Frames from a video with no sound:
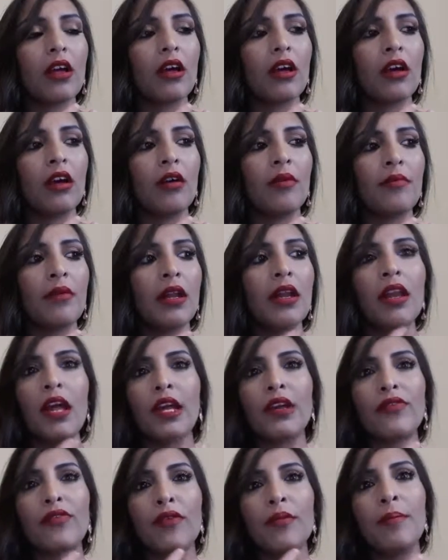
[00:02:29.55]

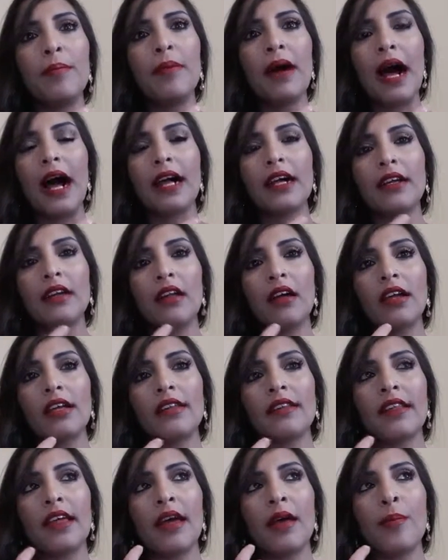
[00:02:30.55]
like from MAC,
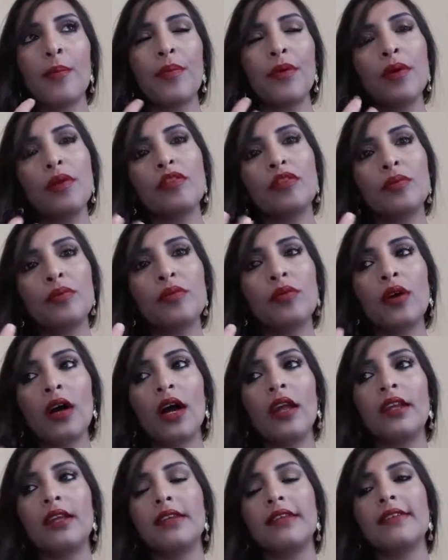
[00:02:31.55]
like they're buildable
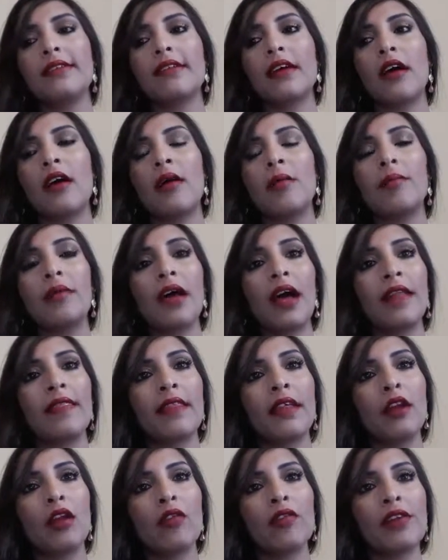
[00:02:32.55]
colors, and
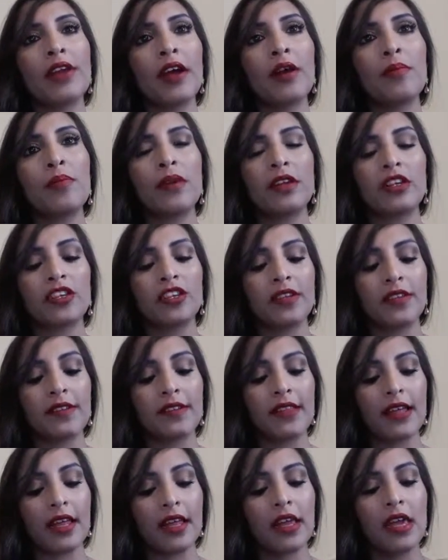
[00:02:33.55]
the L'Oreal
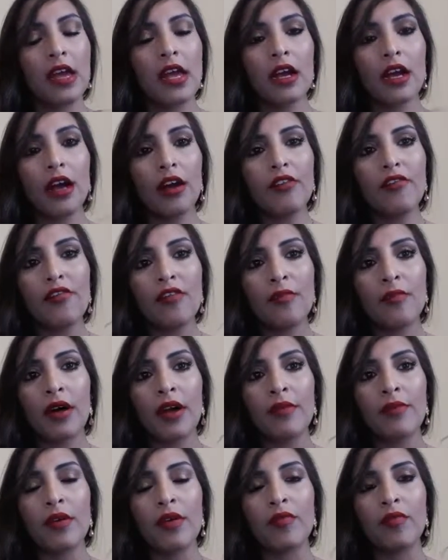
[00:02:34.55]
blushes, they kind of
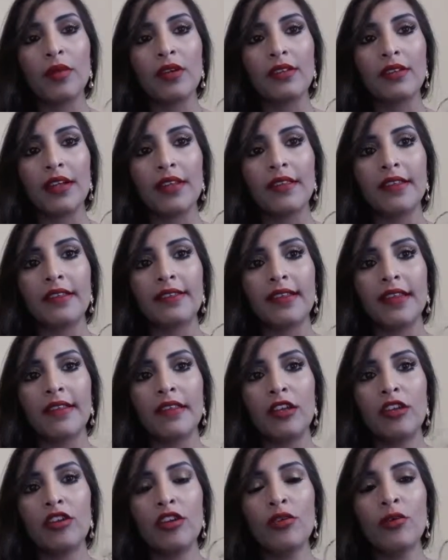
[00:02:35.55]
remind me of ones like this.
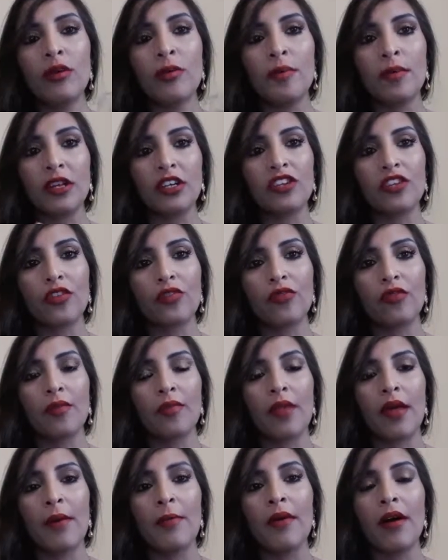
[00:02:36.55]
And the newer blushes
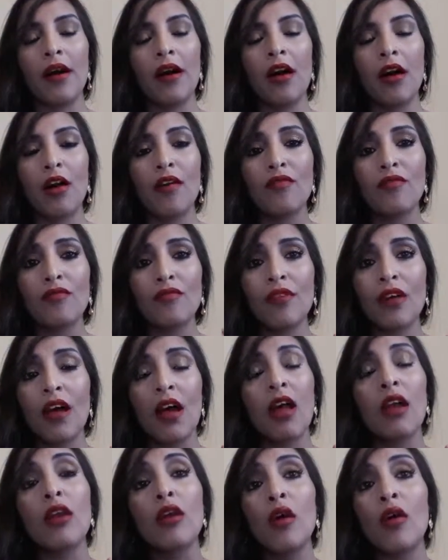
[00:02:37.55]
from them are
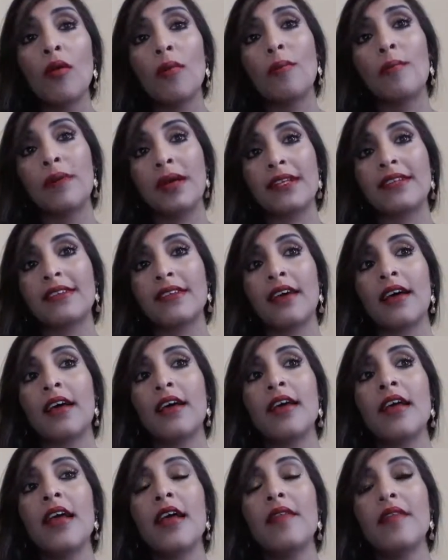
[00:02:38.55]
a lot
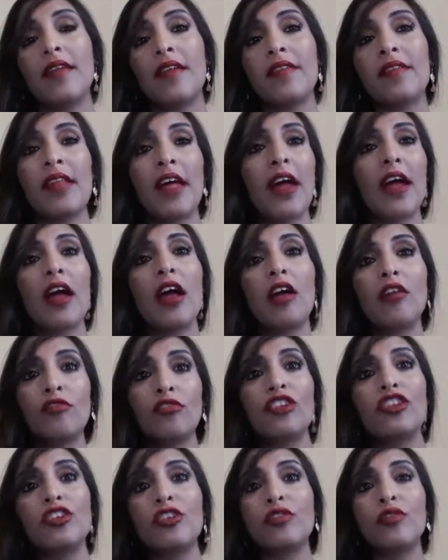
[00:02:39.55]
better than their
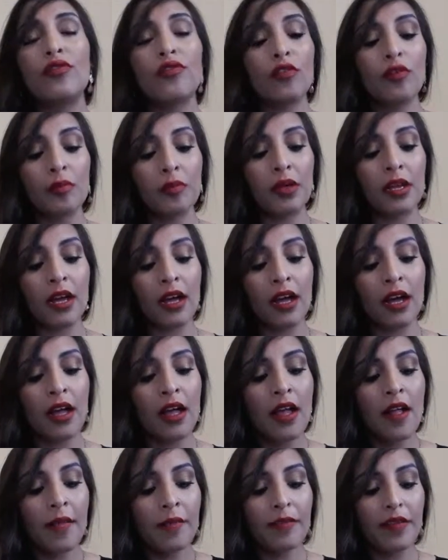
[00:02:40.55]
original formula.
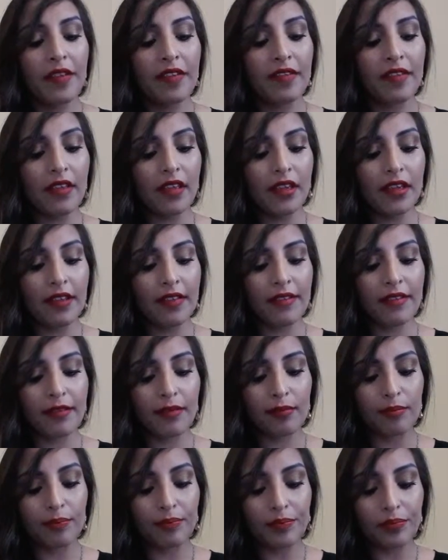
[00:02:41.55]
This
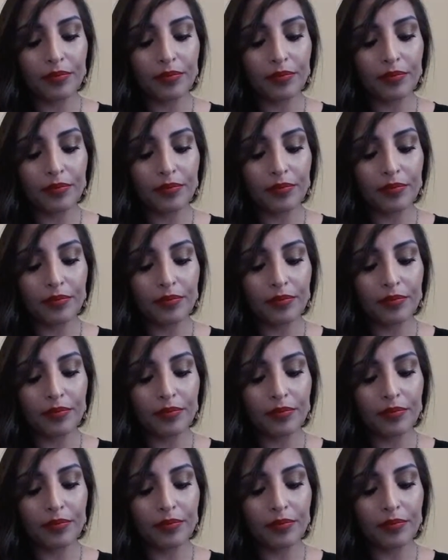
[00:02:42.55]
is